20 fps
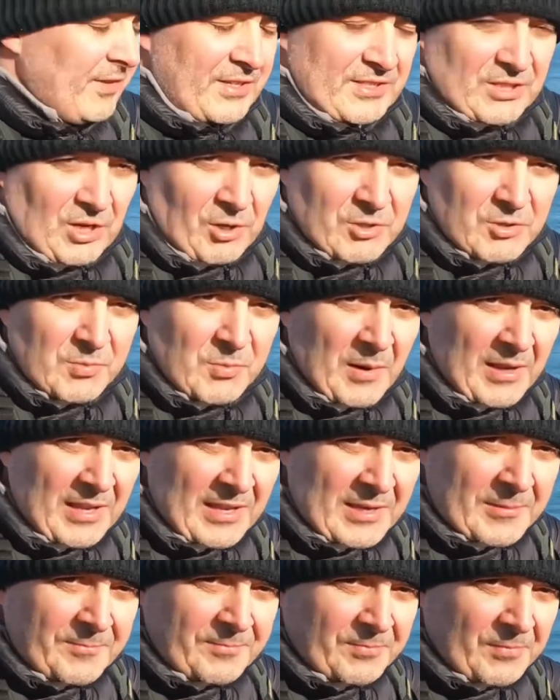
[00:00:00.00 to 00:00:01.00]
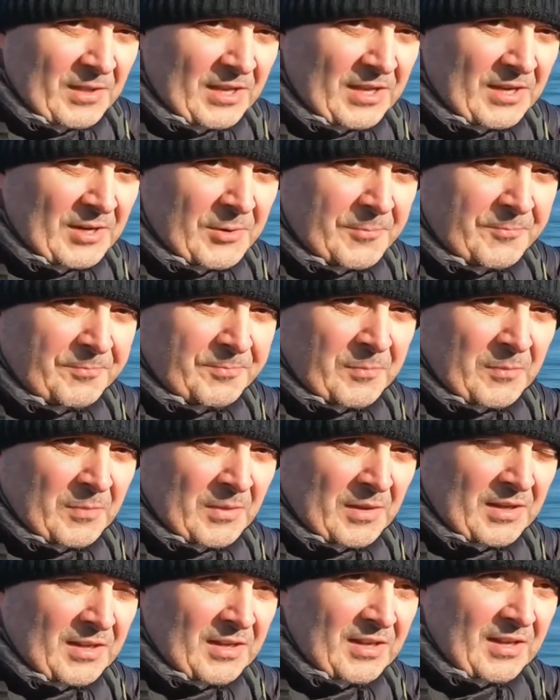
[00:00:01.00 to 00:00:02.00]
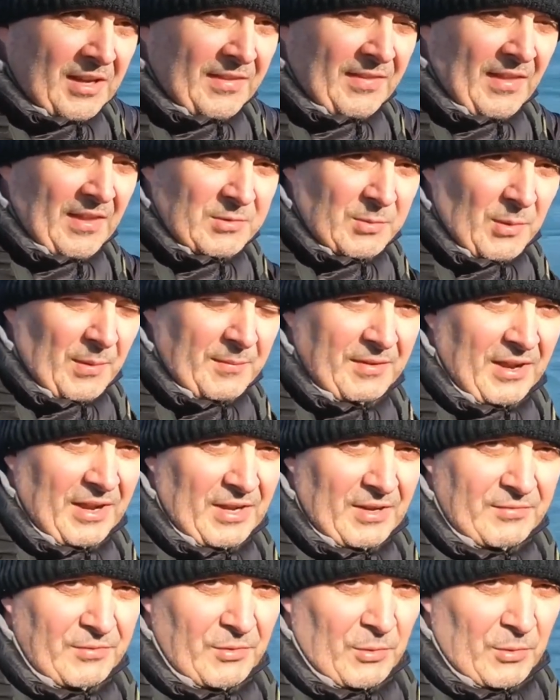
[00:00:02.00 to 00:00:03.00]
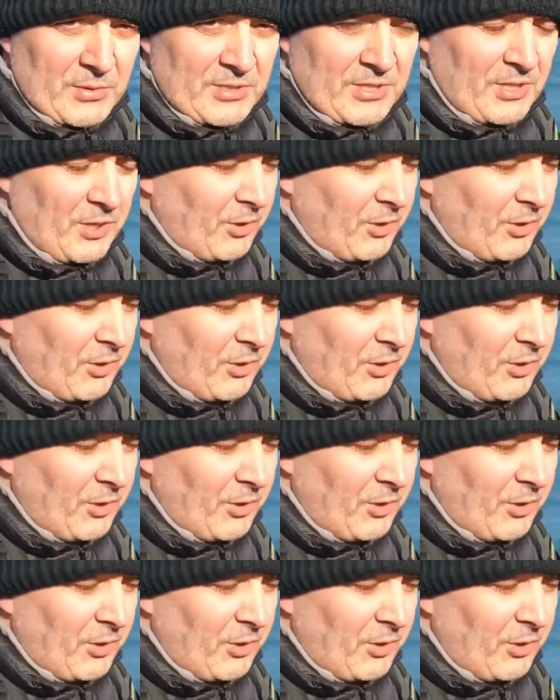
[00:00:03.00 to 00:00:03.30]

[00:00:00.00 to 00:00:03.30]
archway here, and that's what I'm kind of focusing on